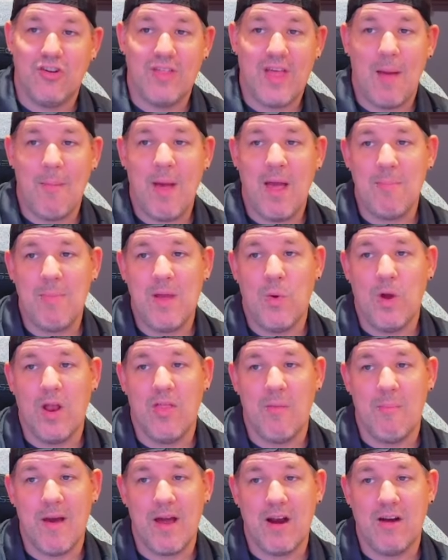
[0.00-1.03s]
That might be one of the
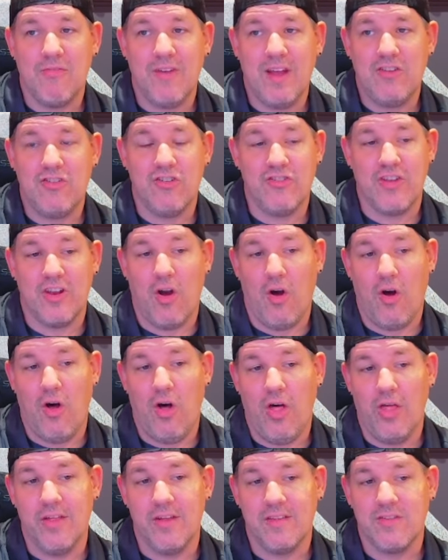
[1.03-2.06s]
better features in
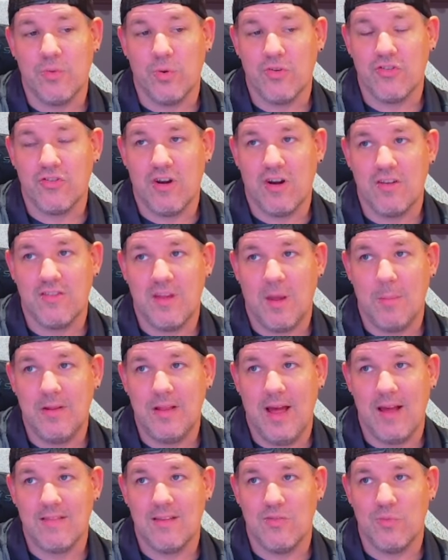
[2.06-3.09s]
all the Sorcerer
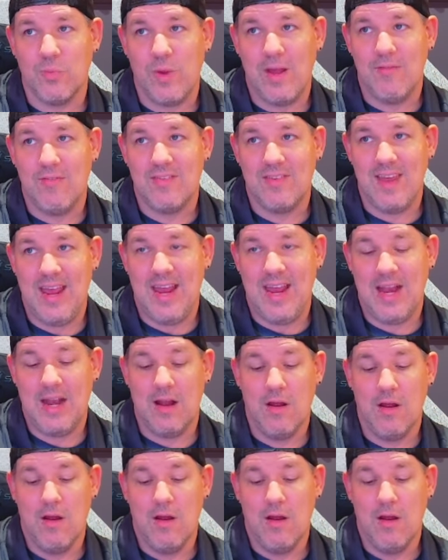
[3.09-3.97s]
subclasses we've seen